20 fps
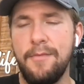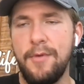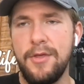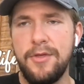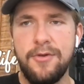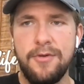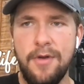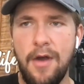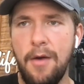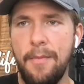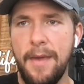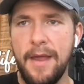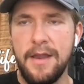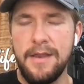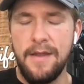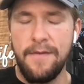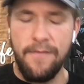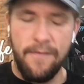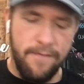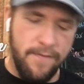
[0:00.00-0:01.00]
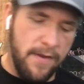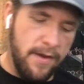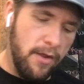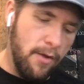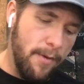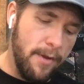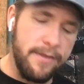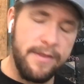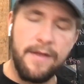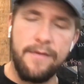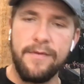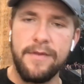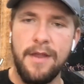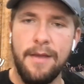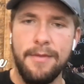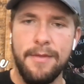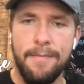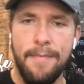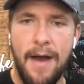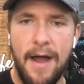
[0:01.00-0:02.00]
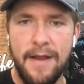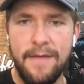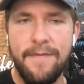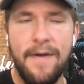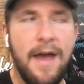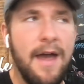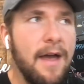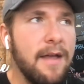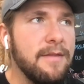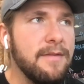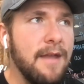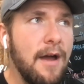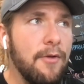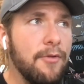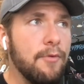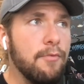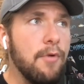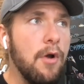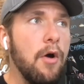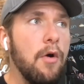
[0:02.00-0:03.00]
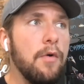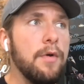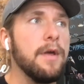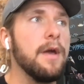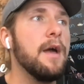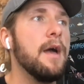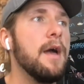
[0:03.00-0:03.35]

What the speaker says: which I'll make a different video about different types of body fat down the road,